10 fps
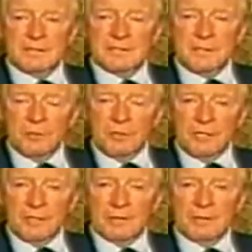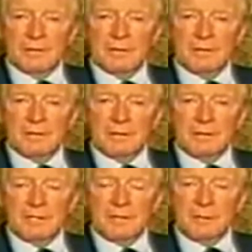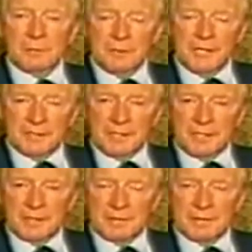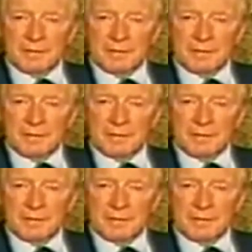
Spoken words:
solely and completely